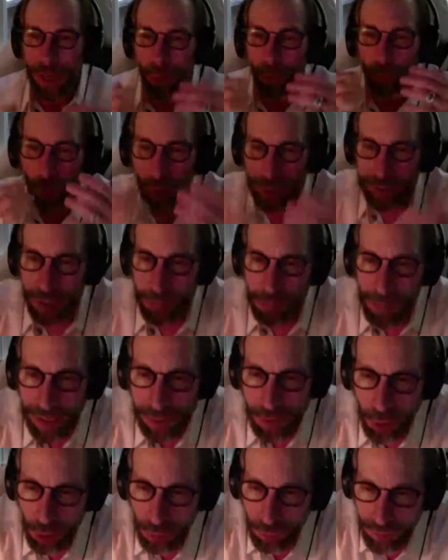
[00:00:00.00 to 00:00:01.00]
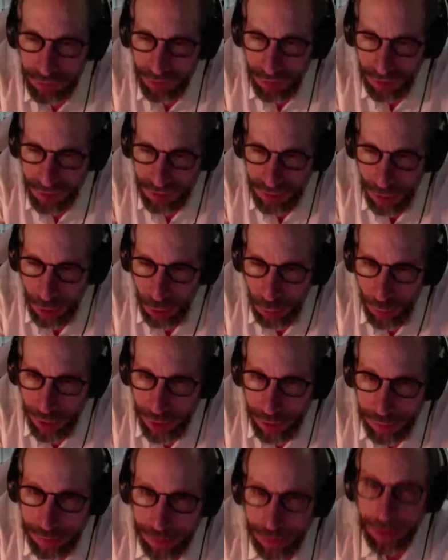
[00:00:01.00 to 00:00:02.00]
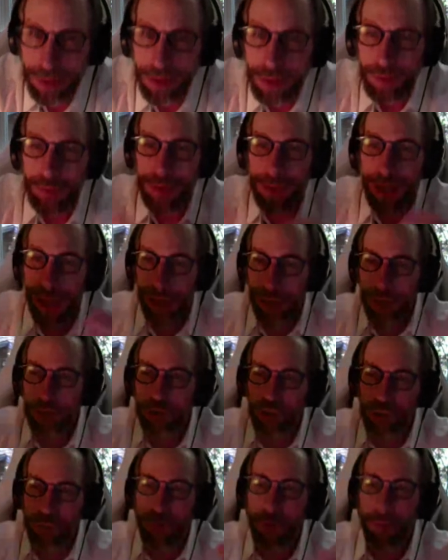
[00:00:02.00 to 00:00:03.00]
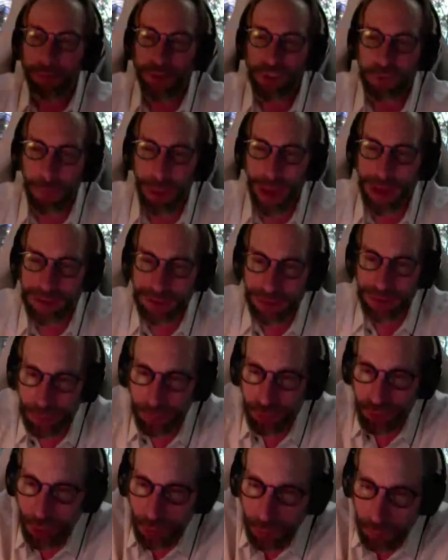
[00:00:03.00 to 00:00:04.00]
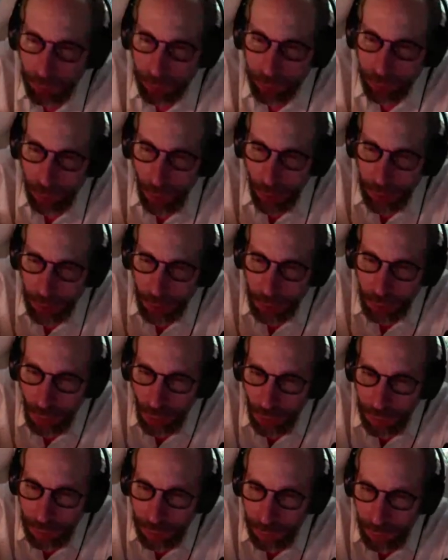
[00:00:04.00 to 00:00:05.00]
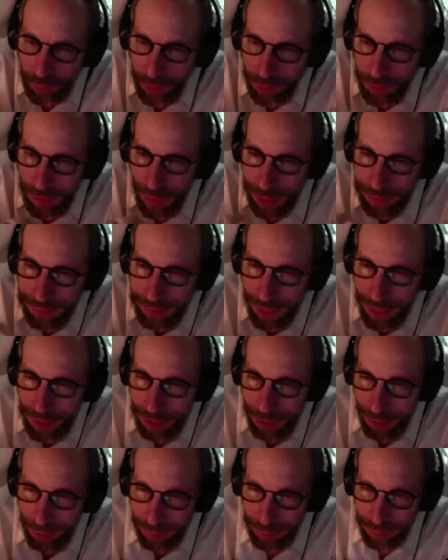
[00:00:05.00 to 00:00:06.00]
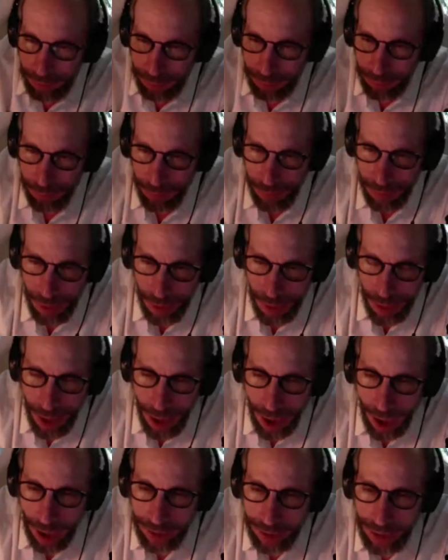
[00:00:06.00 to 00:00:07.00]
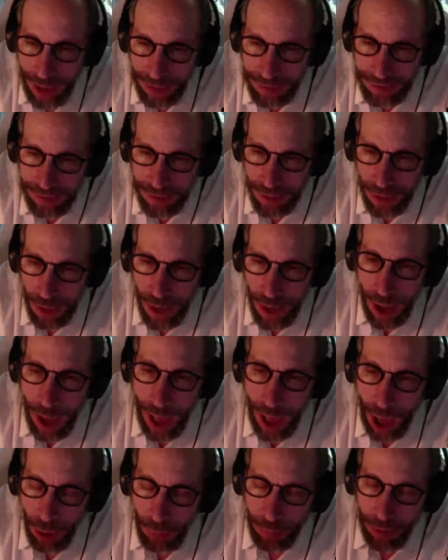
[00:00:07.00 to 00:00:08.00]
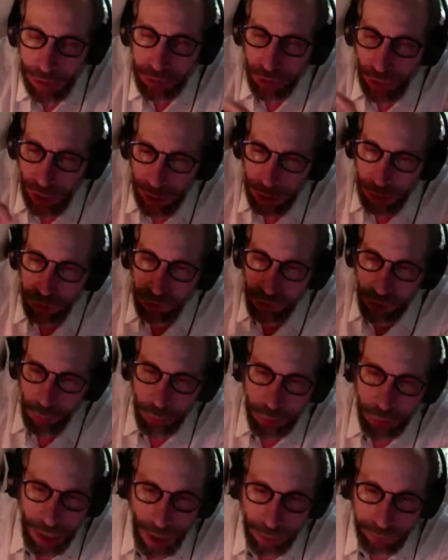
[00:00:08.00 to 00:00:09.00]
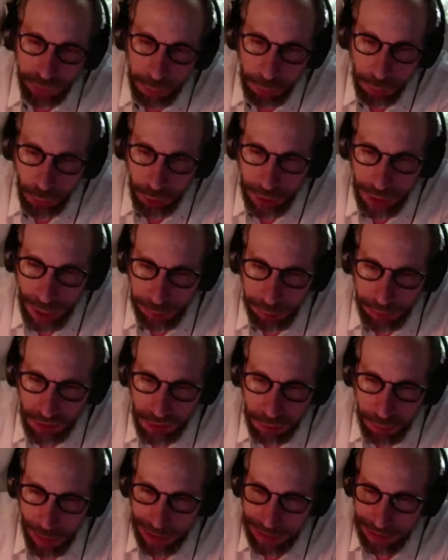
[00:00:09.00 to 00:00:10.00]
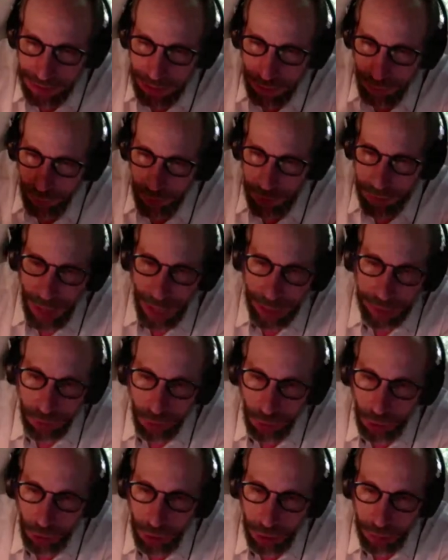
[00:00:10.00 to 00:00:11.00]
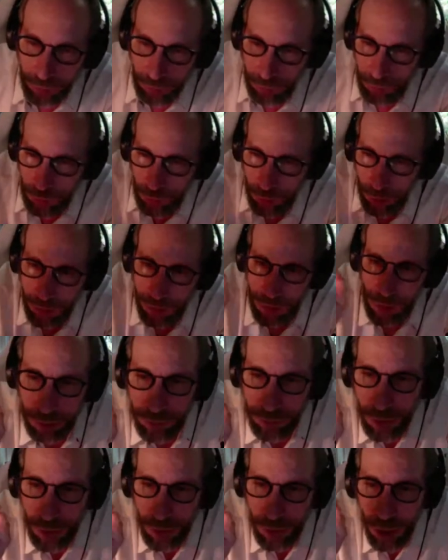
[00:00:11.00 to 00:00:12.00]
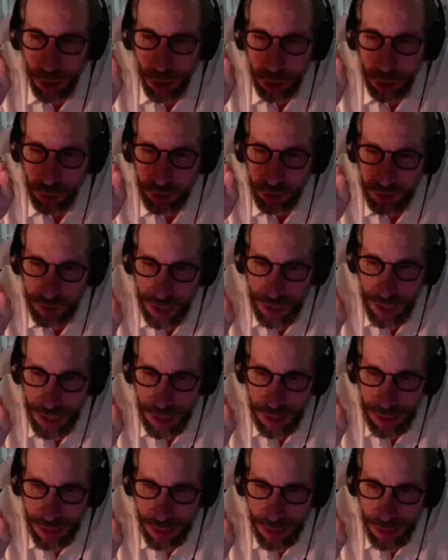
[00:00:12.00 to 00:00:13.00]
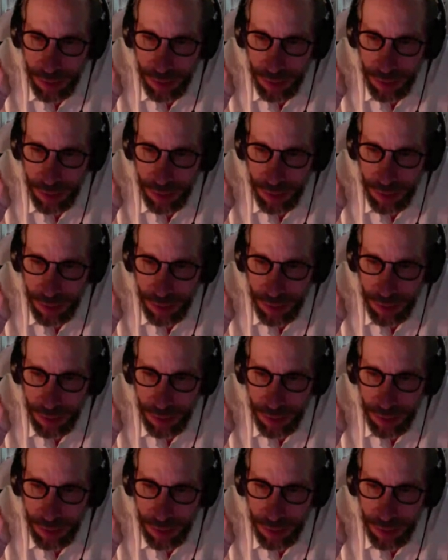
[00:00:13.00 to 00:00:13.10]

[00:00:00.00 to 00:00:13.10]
What can make the universe accelerate? the energy of empty space. And if just for fun you try and fit that data and ask how much energy would you have to put in empty space to fit that curve, if you look at the, you'll see